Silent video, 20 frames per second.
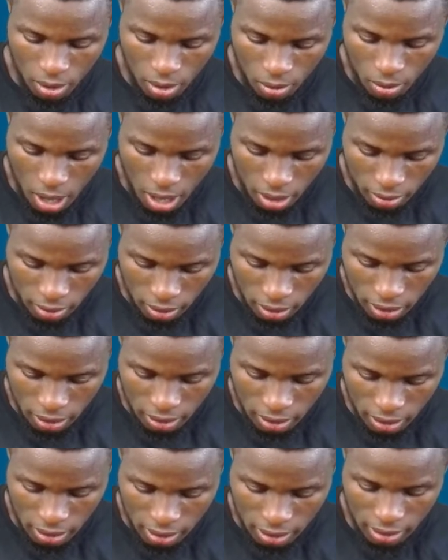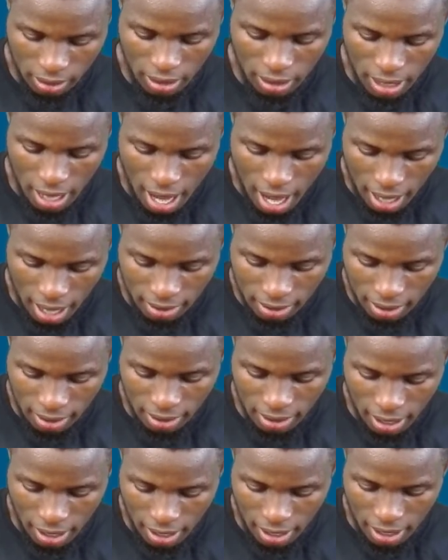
while this is seen as the